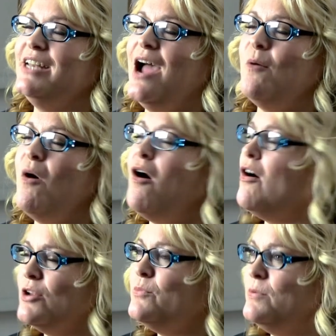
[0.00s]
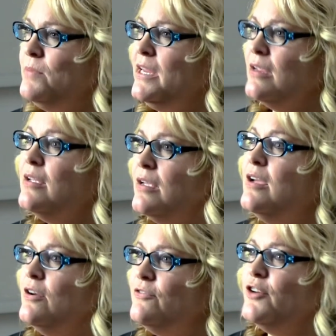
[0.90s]
how hard it would be
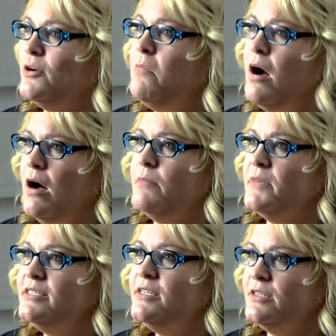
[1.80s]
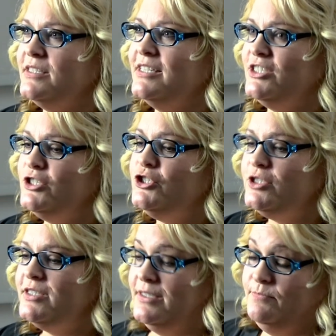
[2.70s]
for a mom to
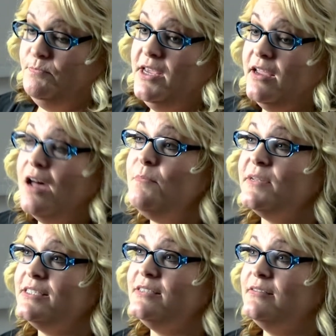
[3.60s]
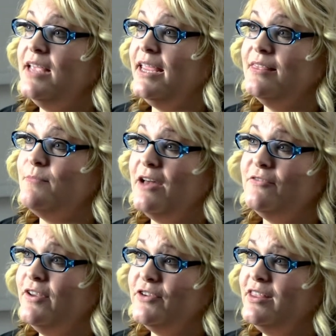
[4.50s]
pick up and take them out of
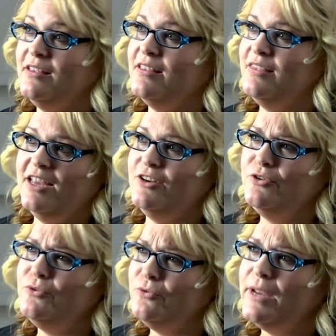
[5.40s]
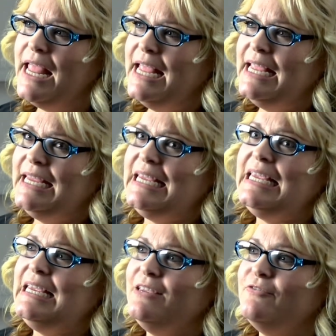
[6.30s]
everything that they knew,
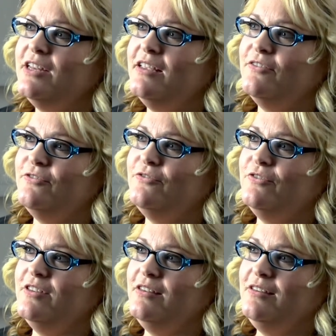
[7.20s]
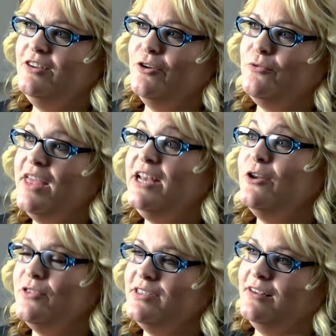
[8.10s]
even if, they
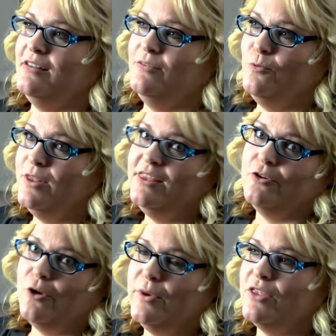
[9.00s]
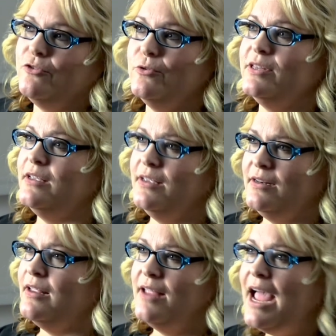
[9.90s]
know what they're going through and
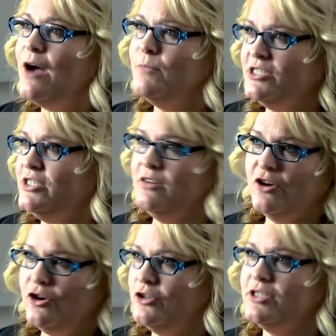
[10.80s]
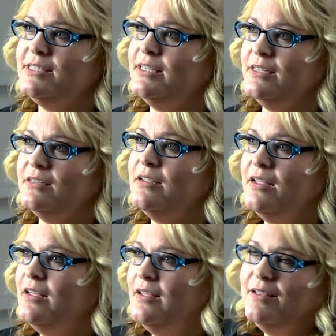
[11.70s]
how much it hurts, and
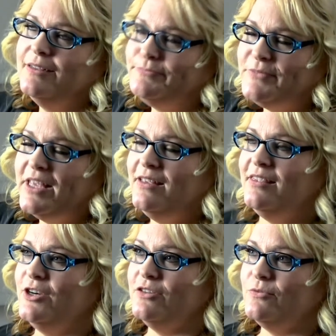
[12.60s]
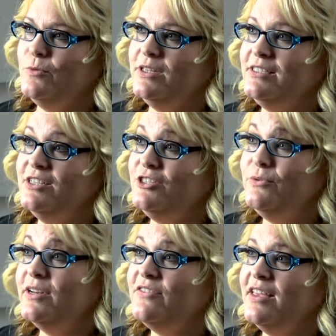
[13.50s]
they're willing to do
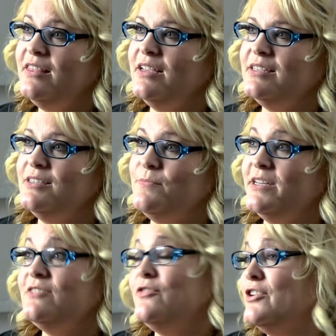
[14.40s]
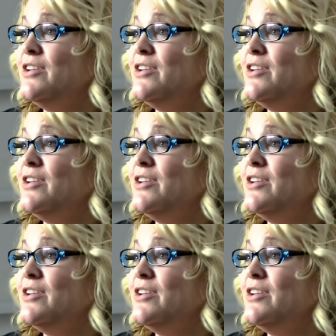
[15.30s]
it if they think it's the best for their